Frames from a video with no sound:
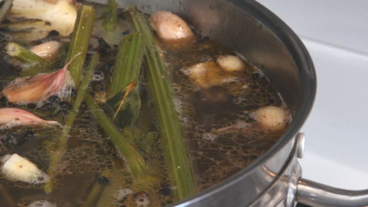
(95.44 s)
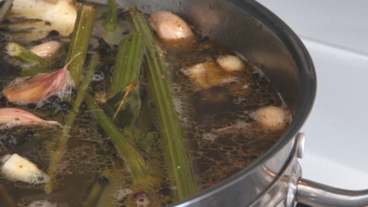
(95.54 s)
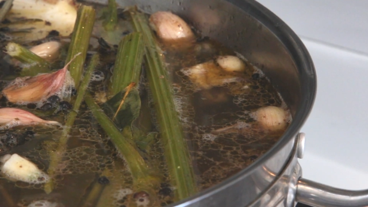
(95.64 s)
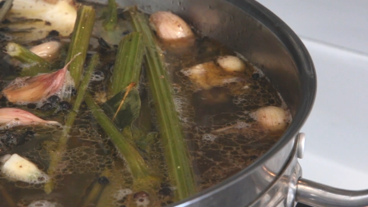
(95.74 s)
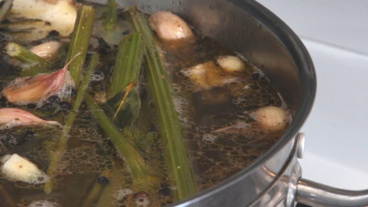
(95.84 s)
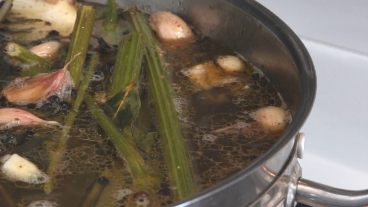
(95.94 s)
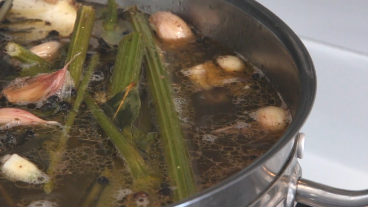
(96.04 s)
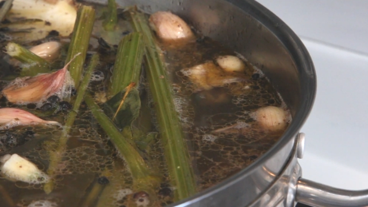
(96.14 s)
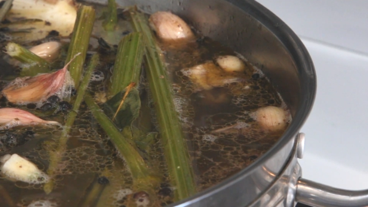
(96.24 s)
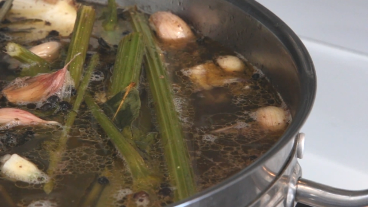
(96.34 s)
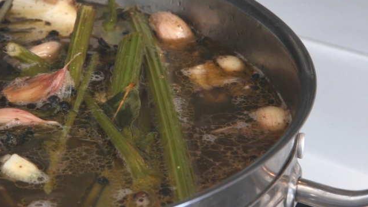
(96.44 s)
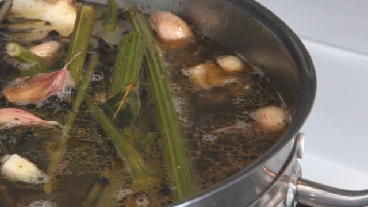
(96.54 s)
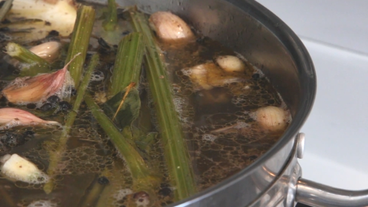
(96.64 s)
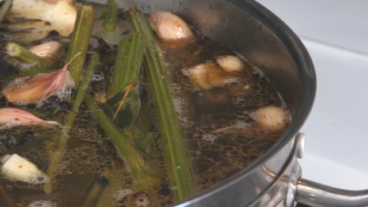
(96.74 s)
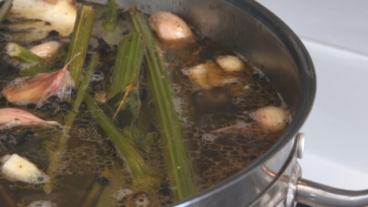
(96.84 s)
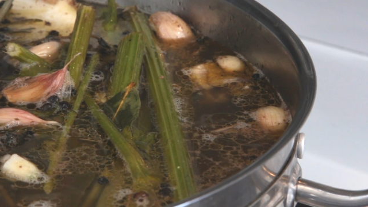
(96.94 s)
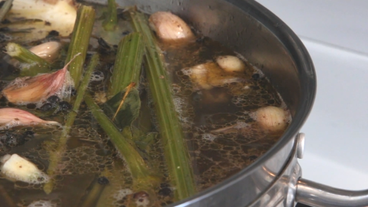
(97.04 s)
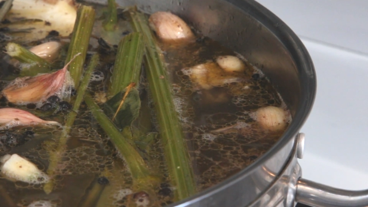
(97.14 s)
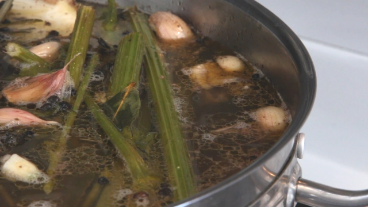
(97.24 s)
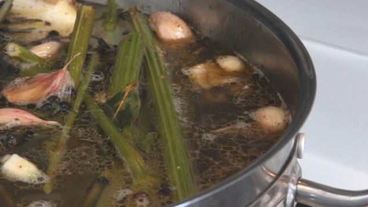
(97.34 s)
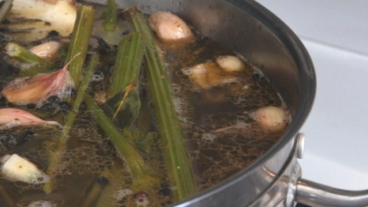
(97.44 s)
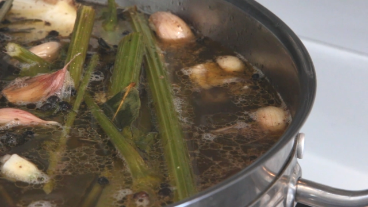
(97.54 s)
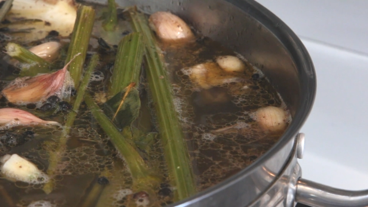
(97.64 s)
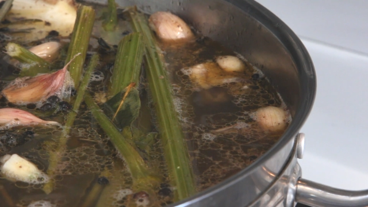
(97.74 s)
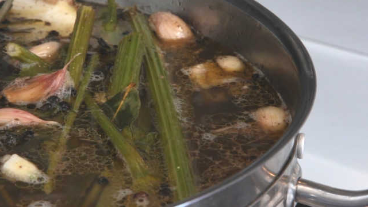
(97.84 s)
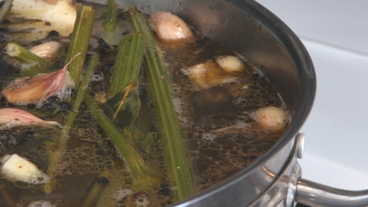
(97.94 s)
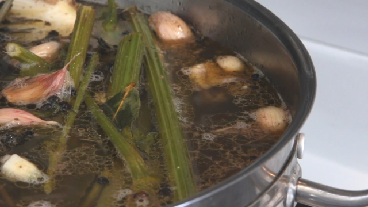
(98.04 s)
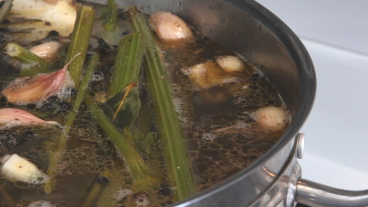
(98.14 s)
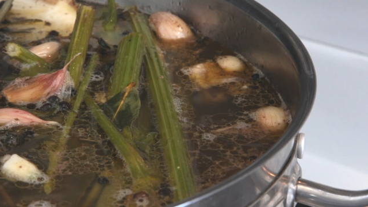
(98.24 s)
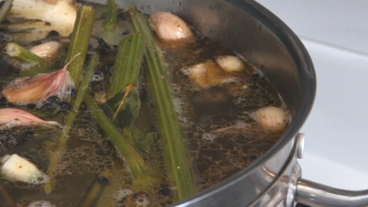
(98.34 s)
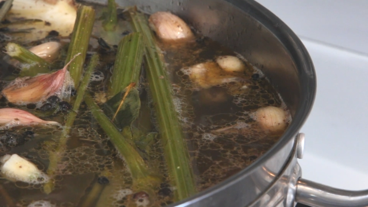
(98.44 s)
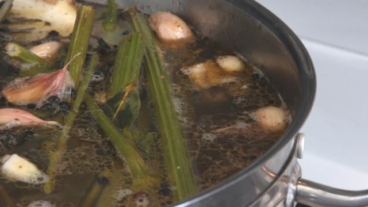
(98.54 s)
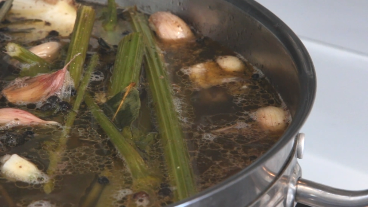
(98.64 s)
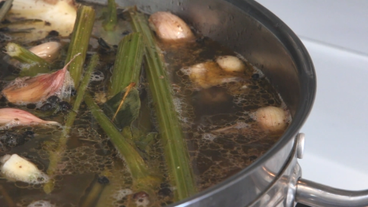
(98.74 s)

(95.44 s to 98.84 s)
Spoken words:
No face is visible, so there are no lips to read.